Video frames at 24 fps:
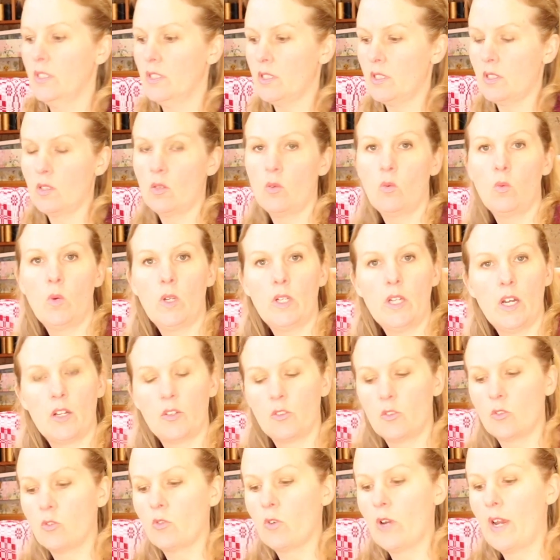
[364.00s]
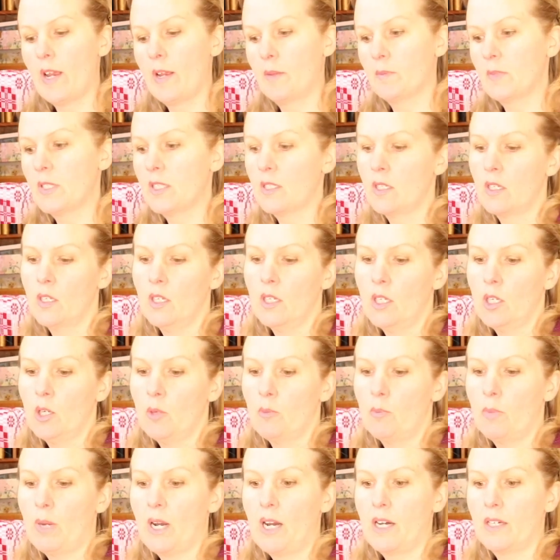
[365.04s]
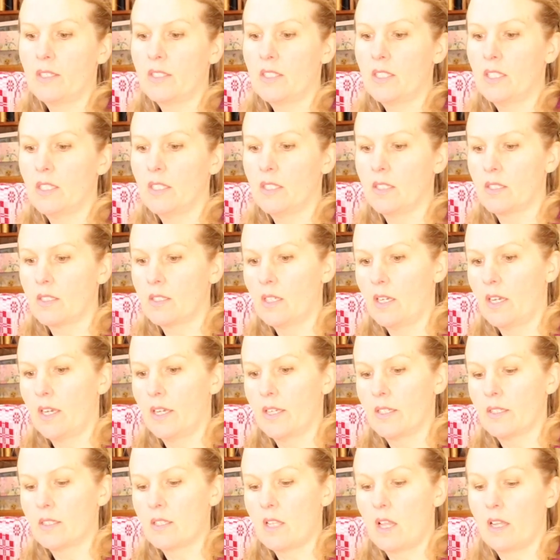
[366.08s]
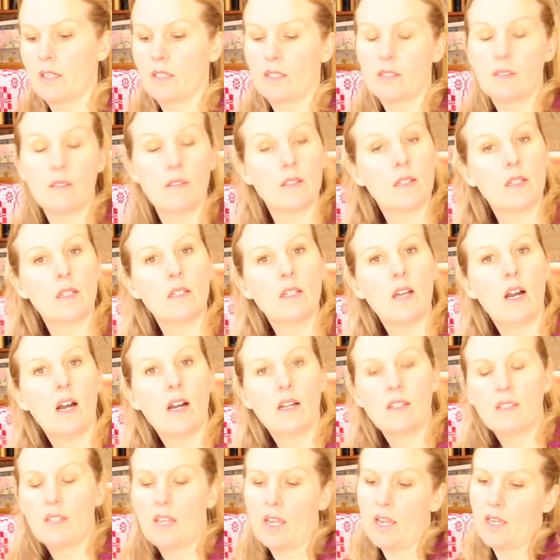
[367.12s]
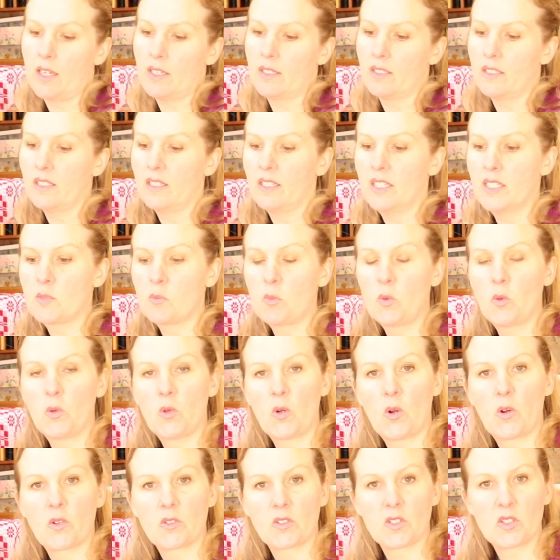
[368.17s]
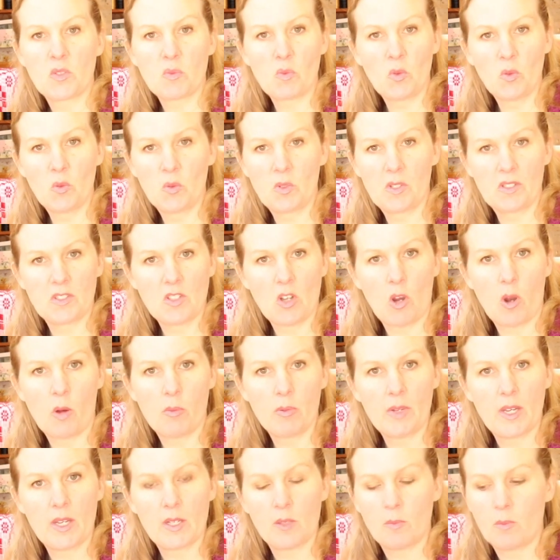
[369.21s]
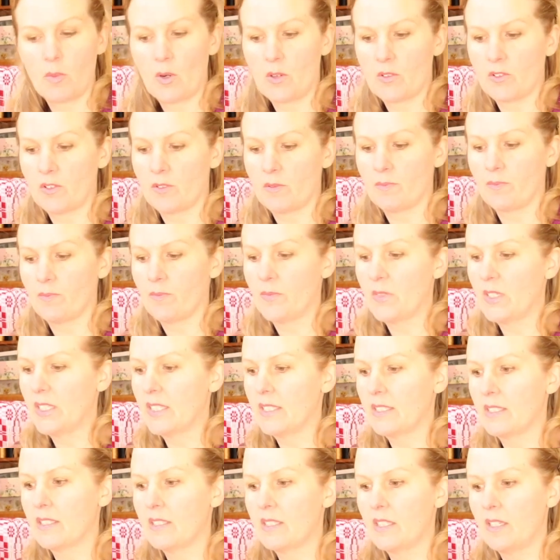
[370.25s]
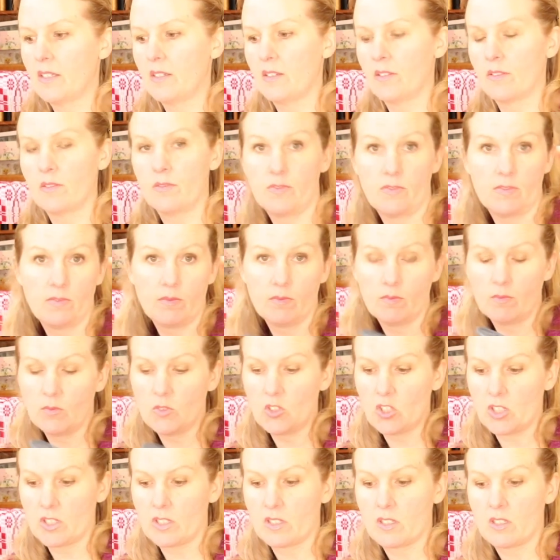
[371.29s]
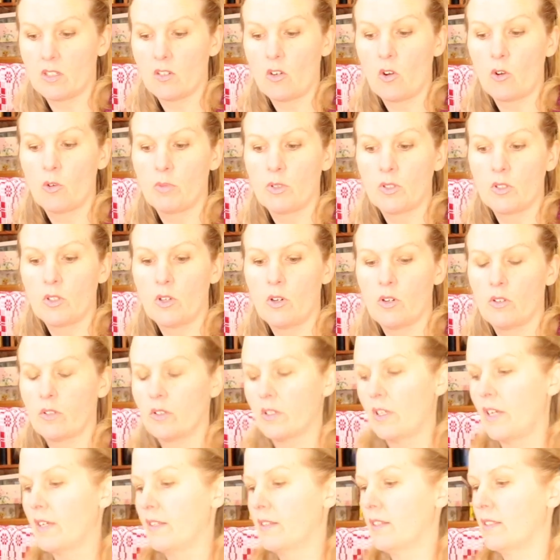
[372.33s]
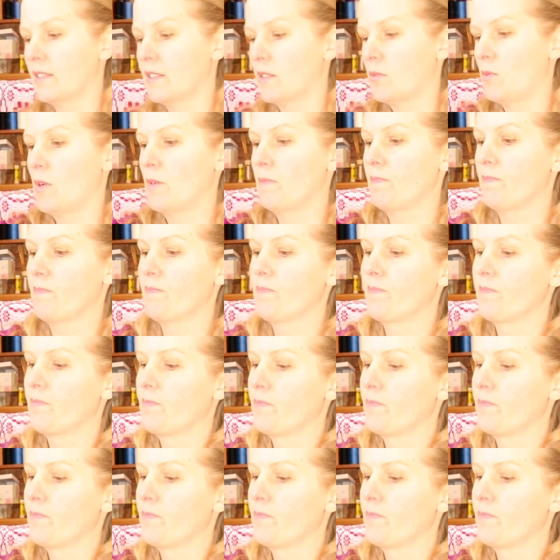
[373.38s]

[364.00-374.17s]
this one hundred grams, but it's a slightly thicker yarn, and it's put on a spool with a top and a bottom instead of just an open cone like this one.